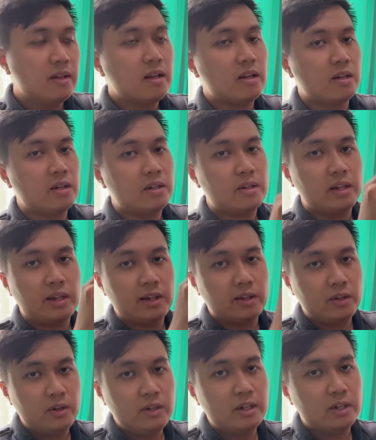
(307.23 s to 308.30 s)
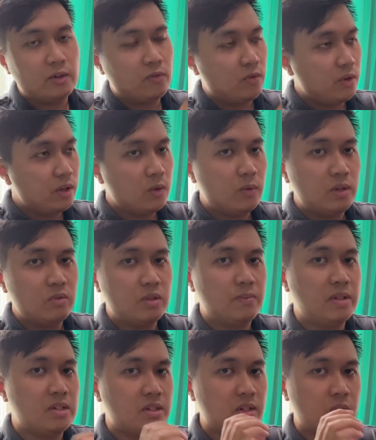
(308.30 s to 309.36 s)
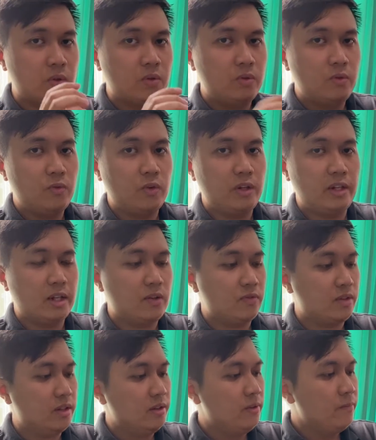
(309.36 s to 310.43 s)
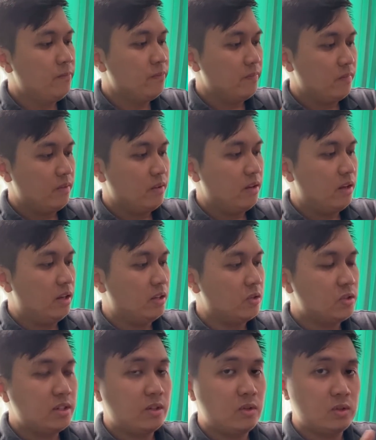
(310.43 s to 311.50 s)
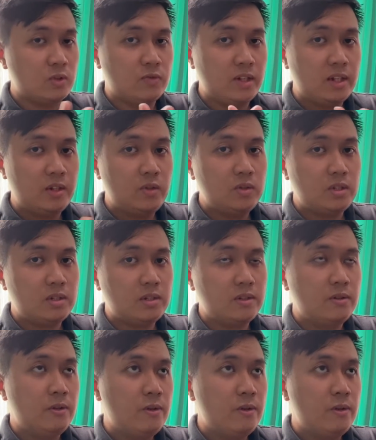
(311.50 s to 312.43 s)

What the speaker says: and then the third and fourth one will be 0 for the alpha. And using those values,